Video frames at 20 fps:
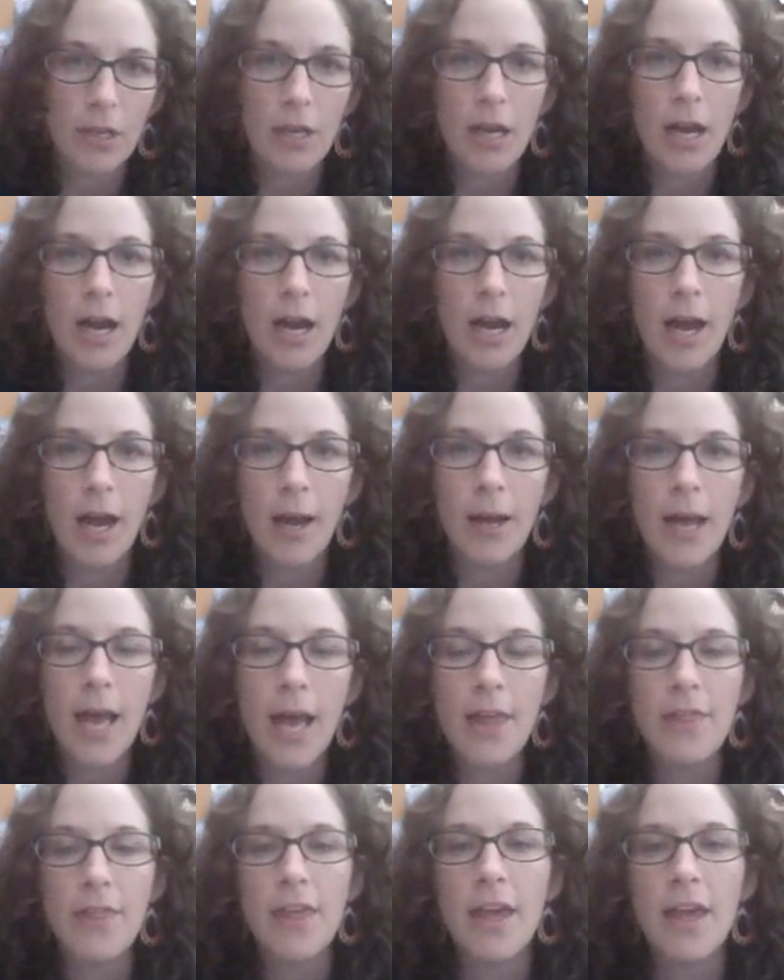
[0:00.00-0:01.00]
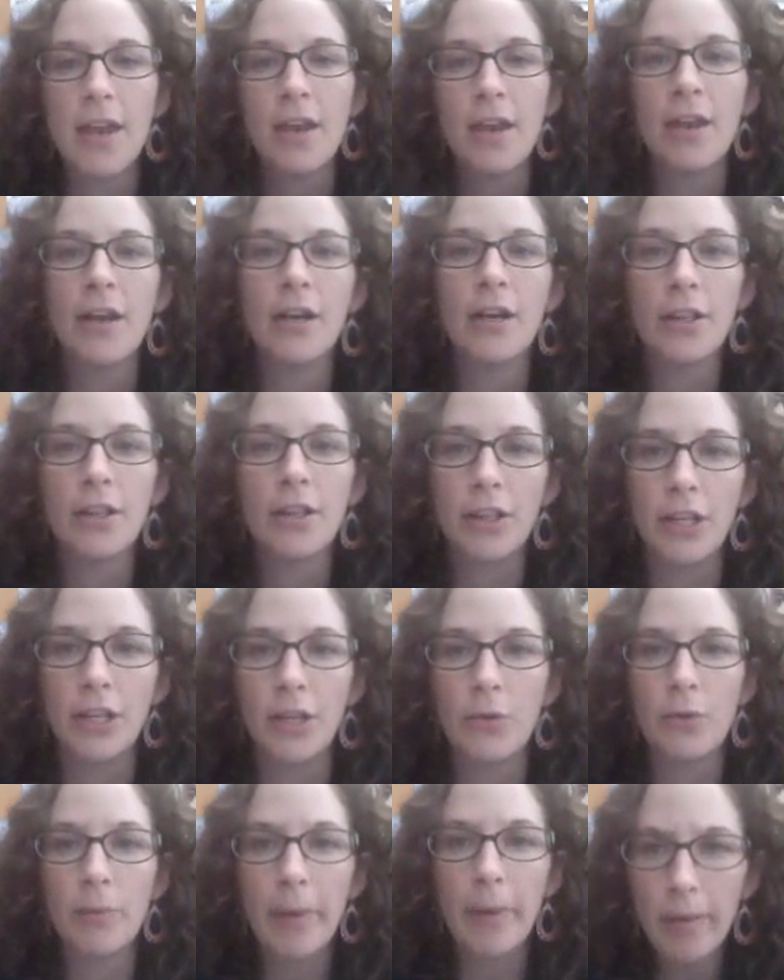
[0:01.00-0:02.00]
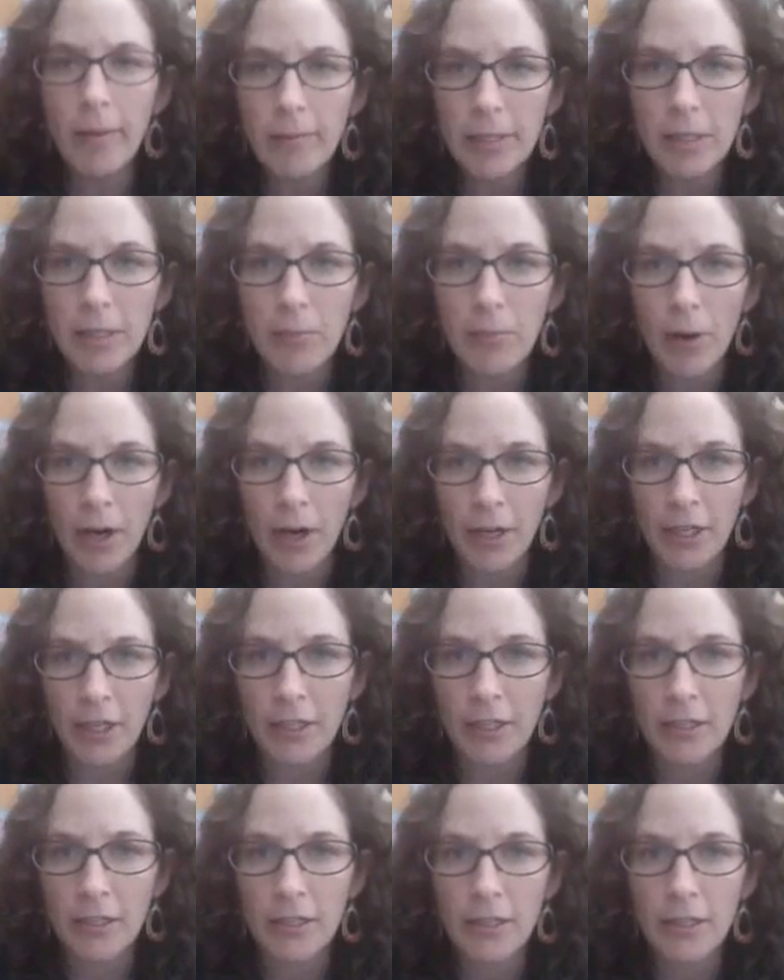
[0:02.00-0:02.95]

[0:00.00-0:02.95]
And then the Republican Party